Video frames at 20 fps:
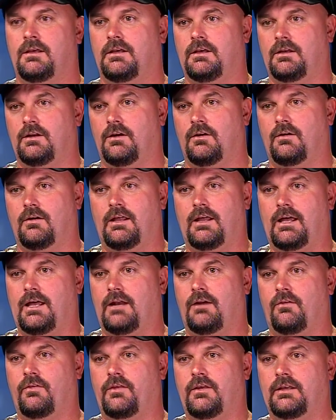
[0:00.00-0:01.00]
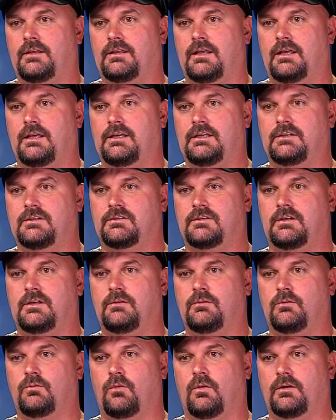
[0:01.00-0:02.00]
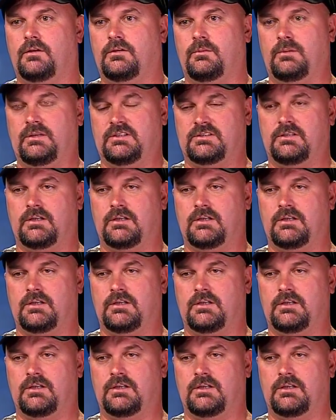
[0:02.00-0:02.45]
And I don't think that he would want to be